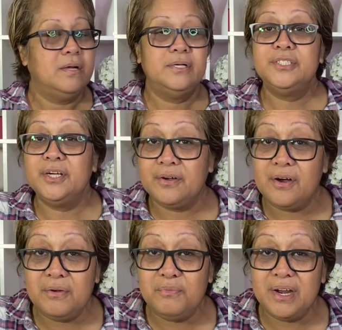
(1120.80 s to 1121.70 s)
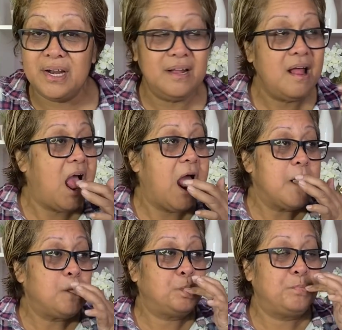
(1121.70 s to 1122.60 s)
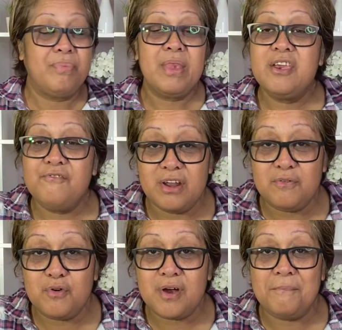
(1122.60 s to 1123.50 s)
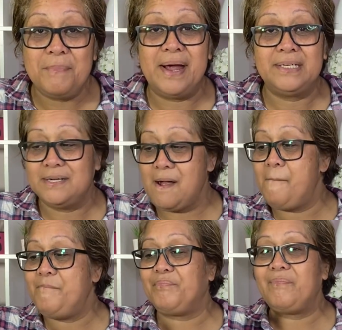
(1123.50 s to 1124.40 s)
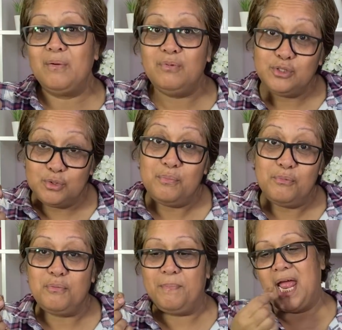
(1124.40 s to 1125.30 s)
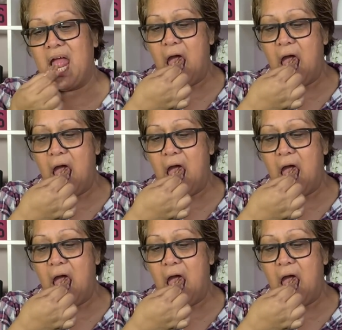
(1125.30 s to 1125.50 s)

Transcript: So God willing, Savannah will come back and we'll do a mukbang.